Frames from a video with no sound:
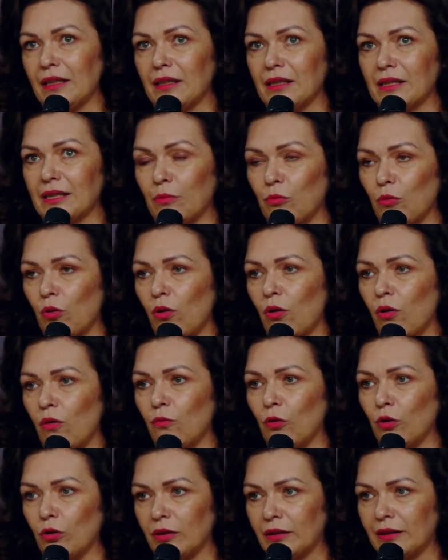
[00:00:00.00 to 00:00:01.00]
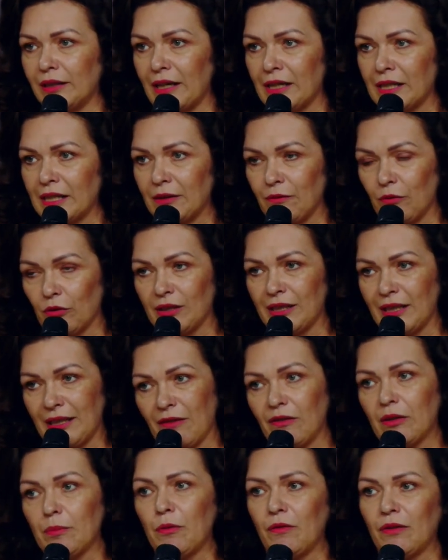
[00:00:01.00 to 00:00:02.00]
When we are talking about
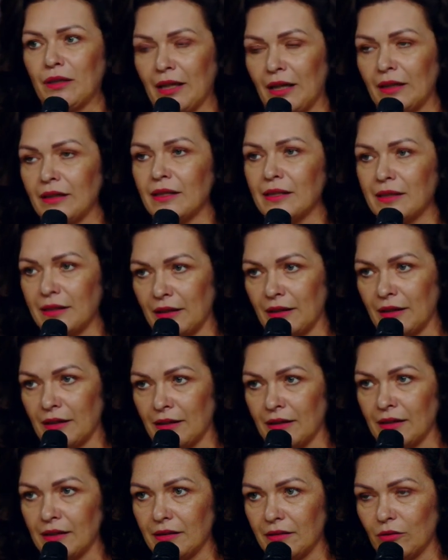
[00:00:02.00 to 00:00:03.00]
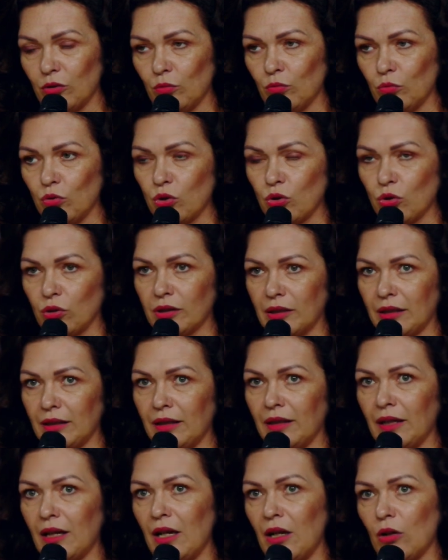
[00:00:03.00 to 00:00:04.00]
security, safety and
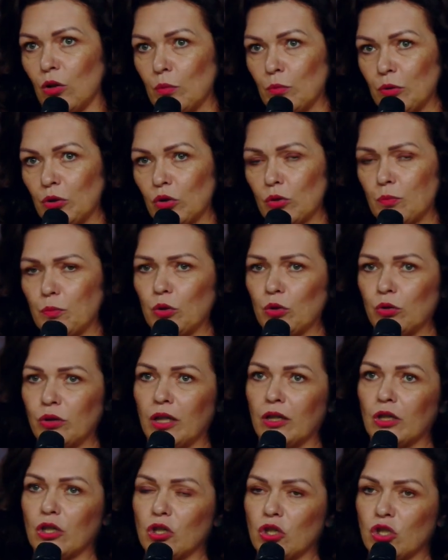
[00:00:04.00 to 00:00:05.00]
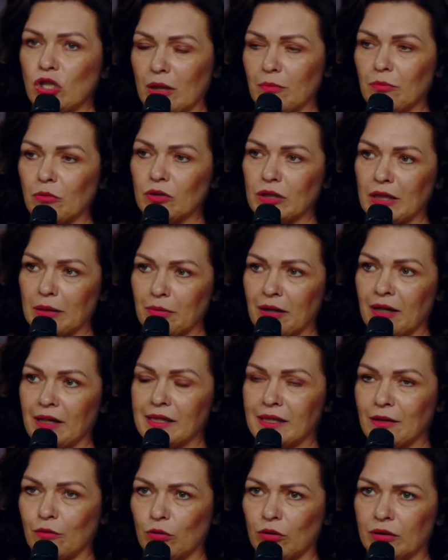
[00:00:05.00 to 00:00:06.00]
volunteer movements, so this is a very
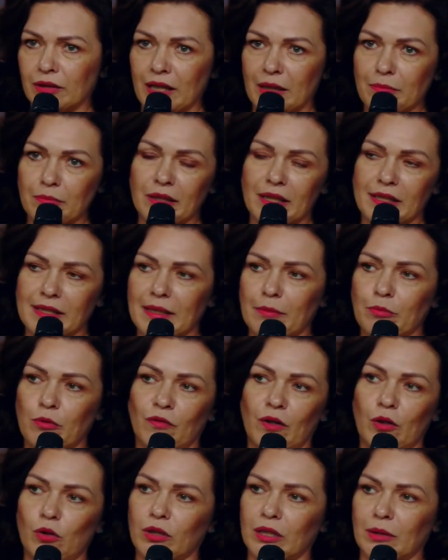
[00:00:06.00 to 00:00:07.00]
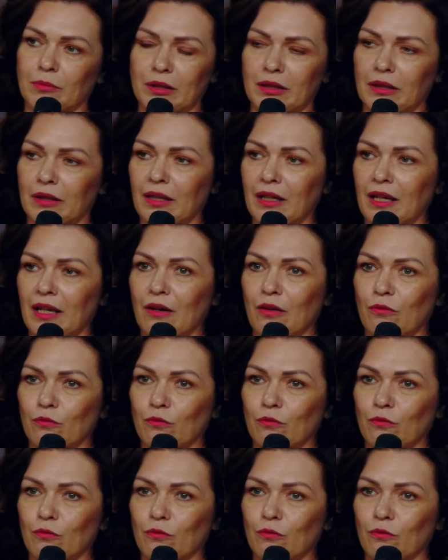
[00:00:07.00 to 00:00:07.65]
thin line because it's great